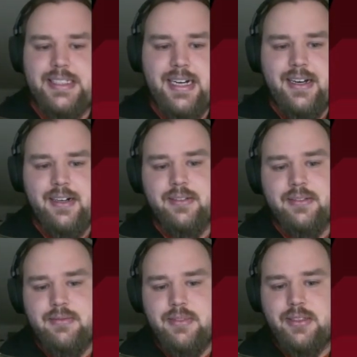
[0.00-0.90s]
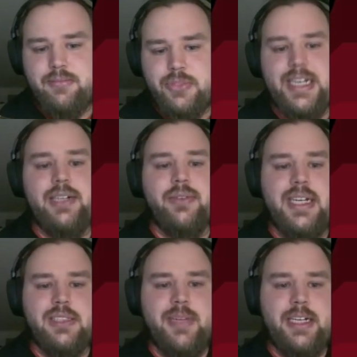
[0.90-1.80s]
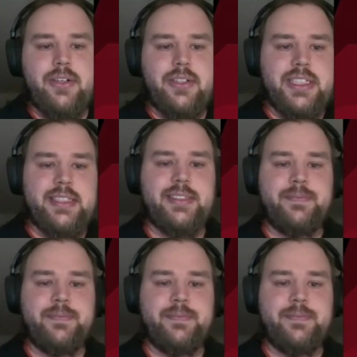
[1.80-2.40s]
are generated by the context.